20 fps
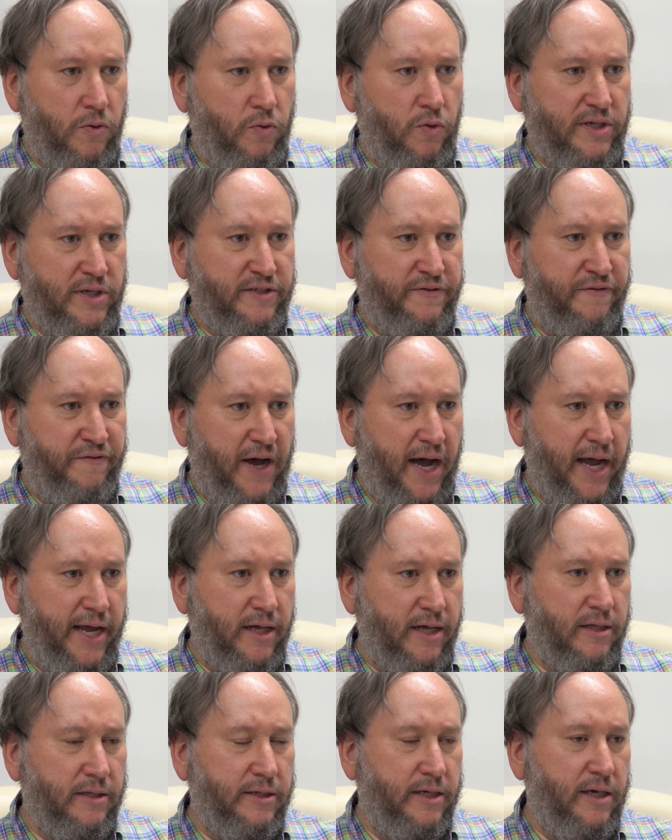was
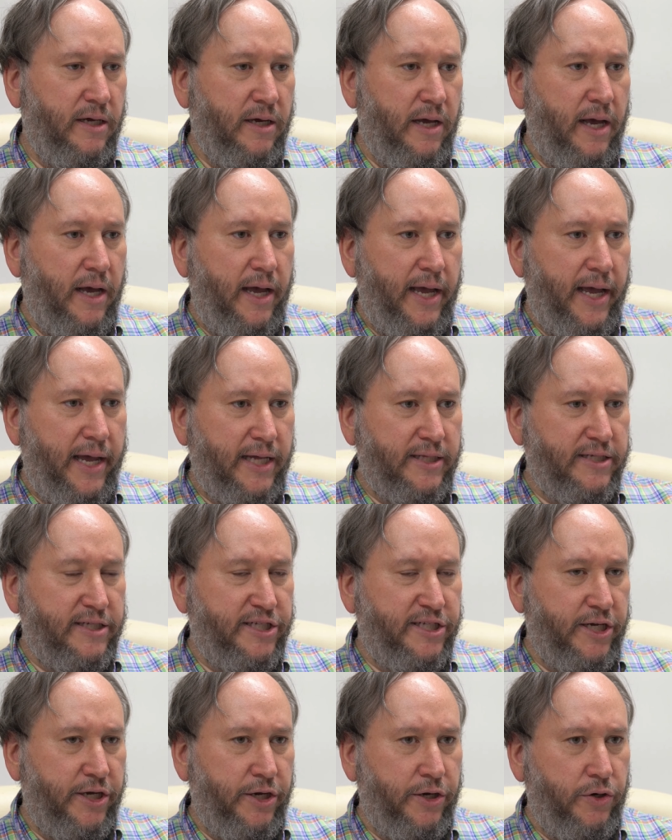filed. And
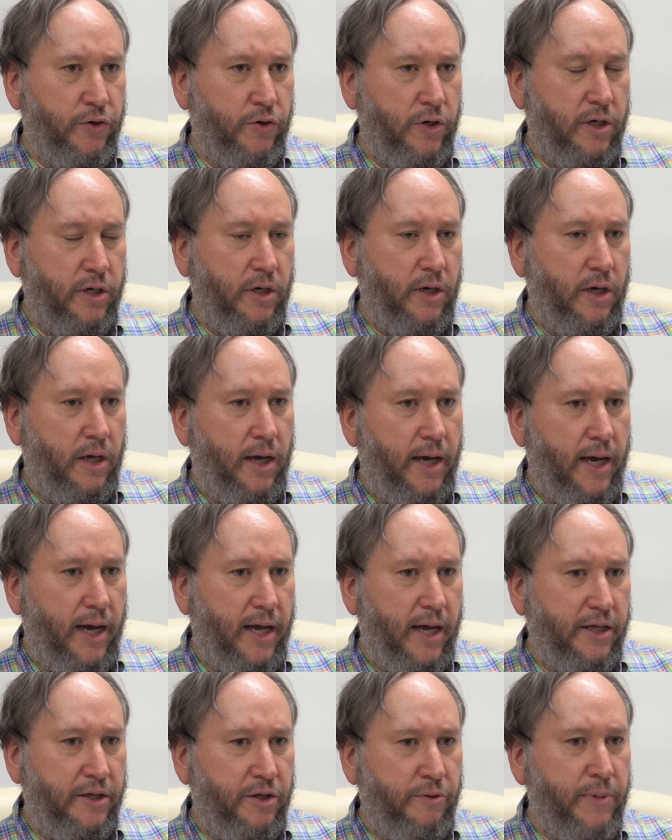so
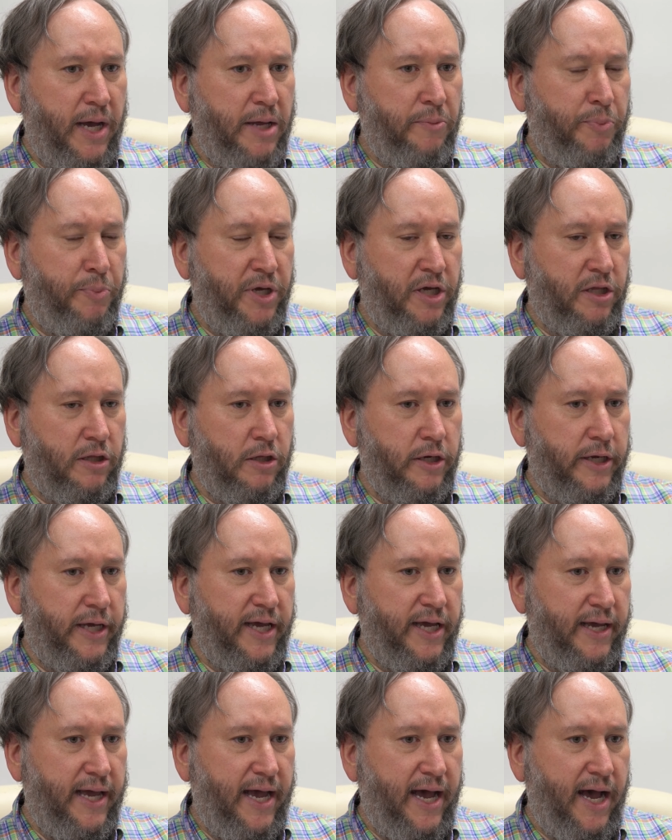you might be
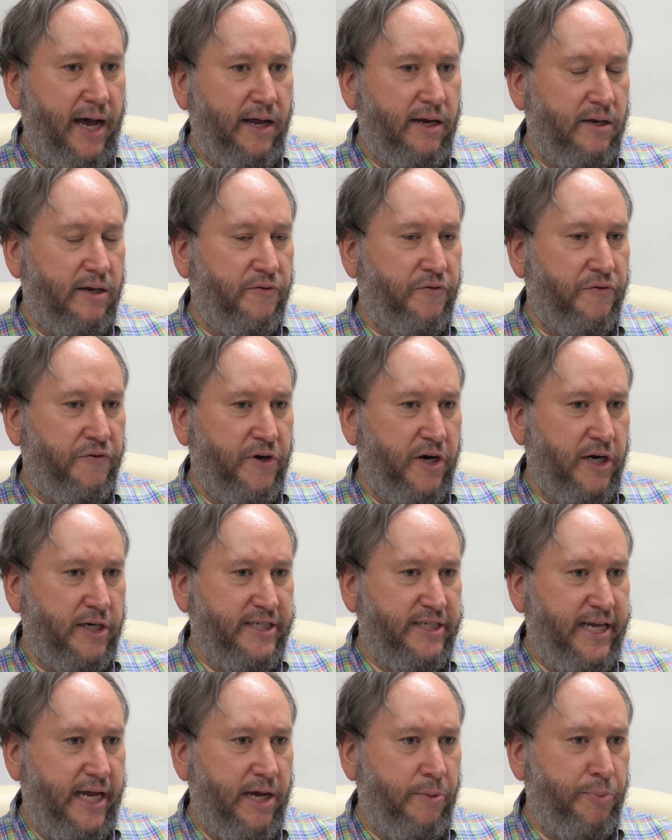looking at, for
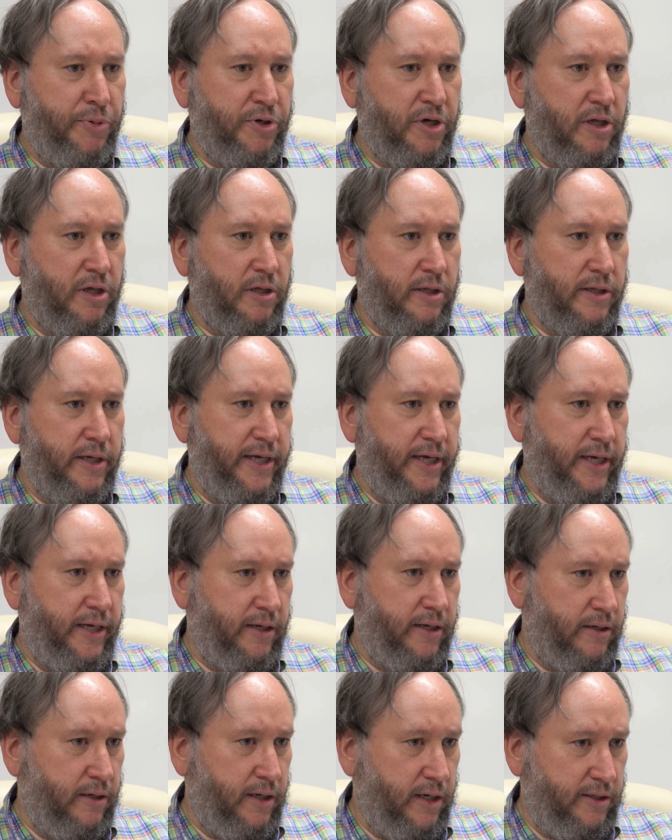example,
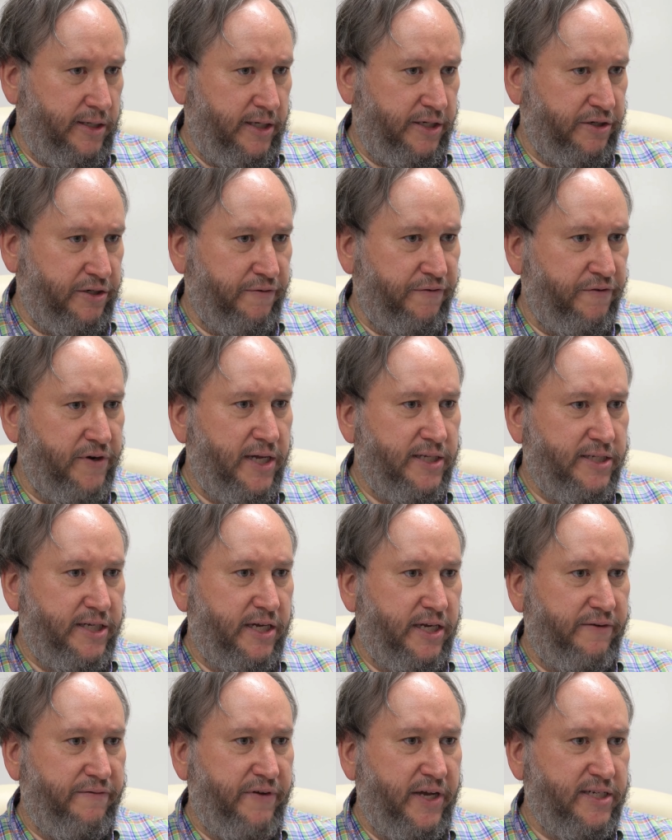in a digital
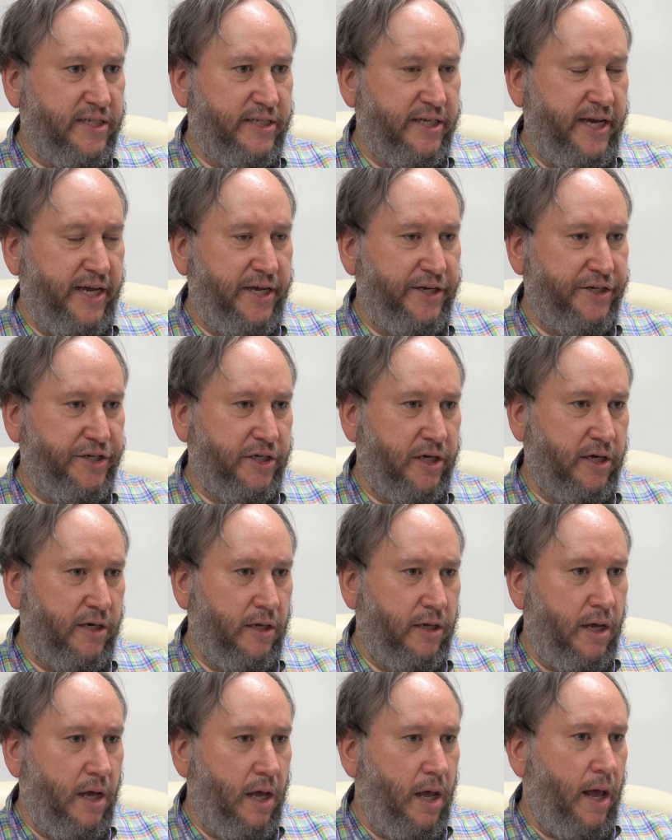forensic
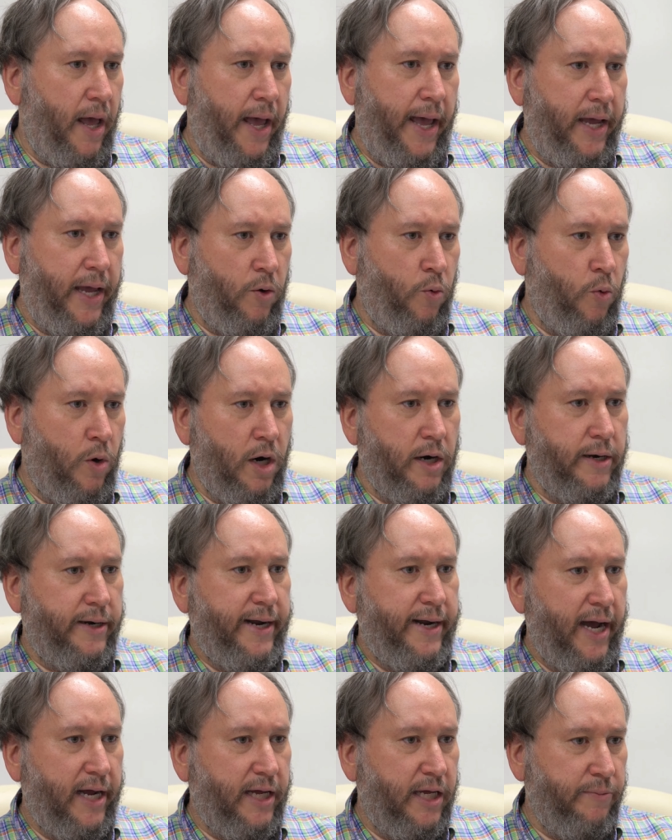investigation, a Word
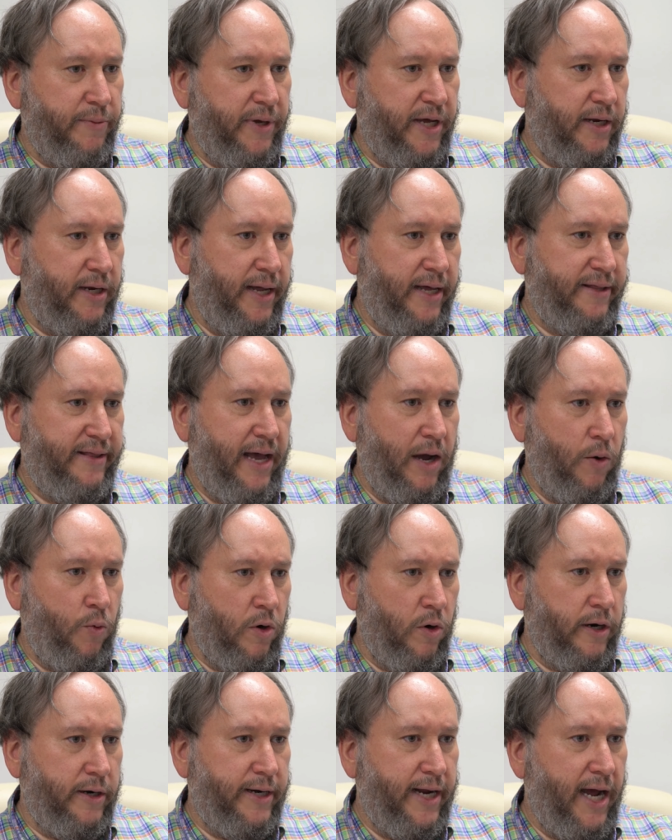document. And that
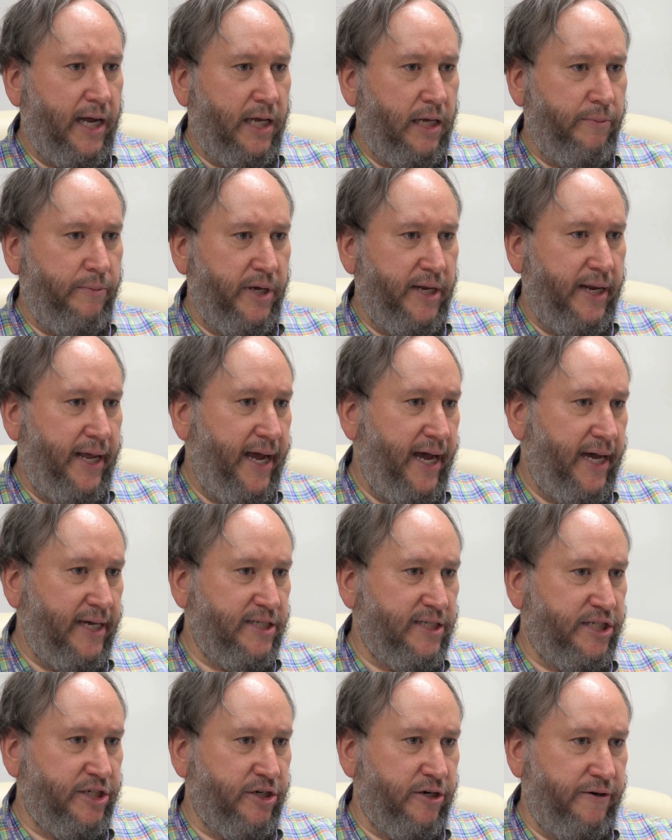Word document
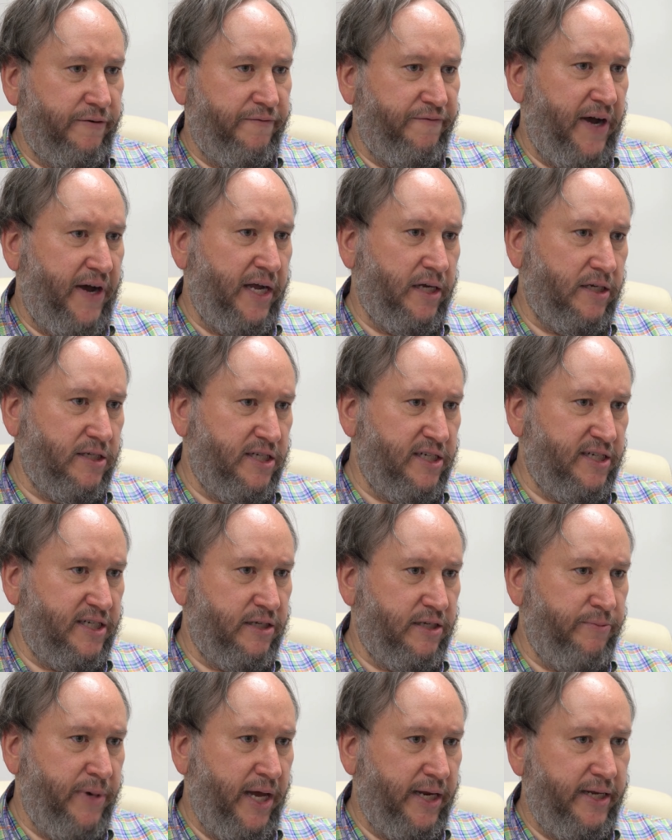has certain file
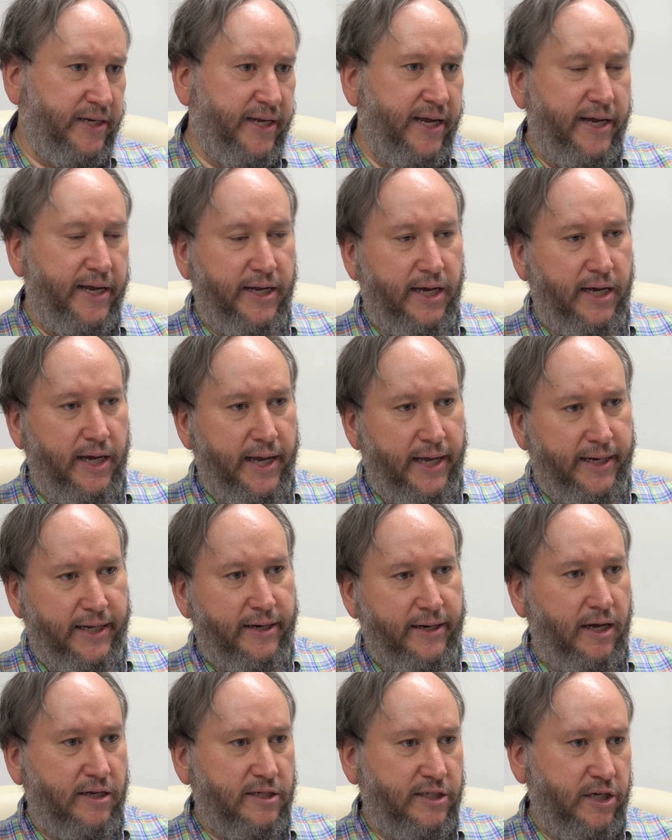system metadata, and
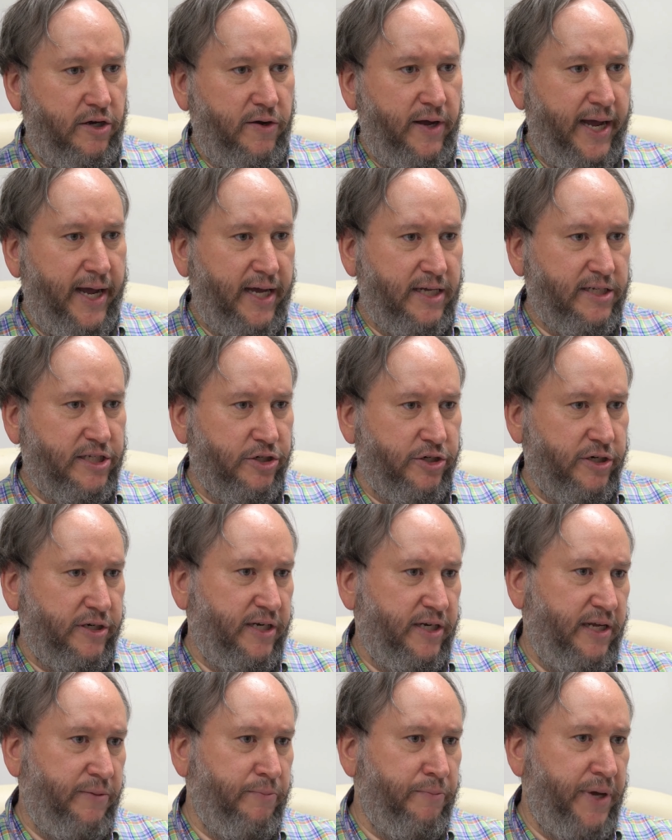it also has
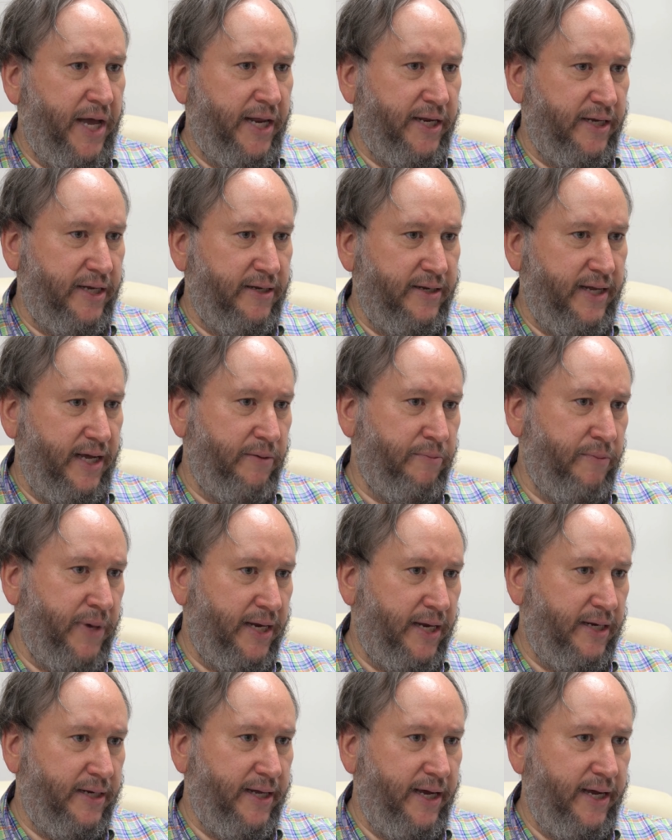certain embedded date
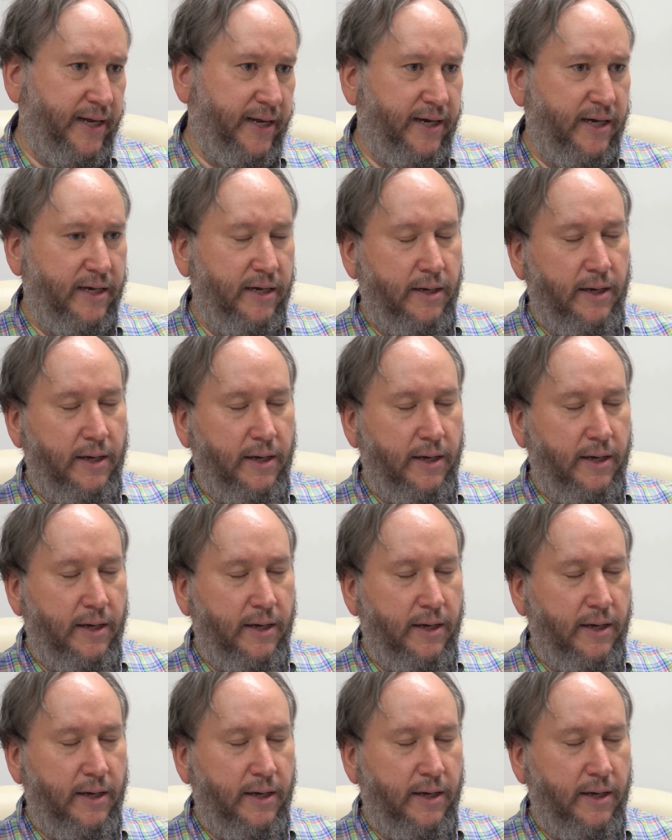metadata.